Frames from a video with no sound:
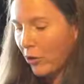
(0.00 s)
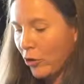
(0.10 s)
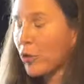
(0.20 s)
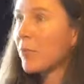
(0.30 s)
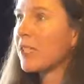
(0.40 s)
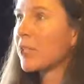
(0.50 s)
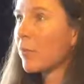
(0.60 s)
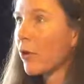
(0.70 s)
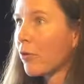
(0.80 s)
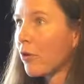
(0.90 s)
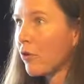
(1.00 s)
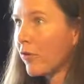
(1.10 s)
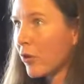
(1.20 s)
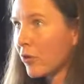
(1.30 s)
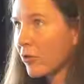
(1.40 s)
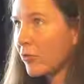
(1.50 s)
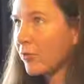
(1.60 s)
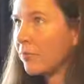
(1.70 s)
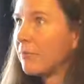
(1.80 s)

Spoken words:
Humour is both universal.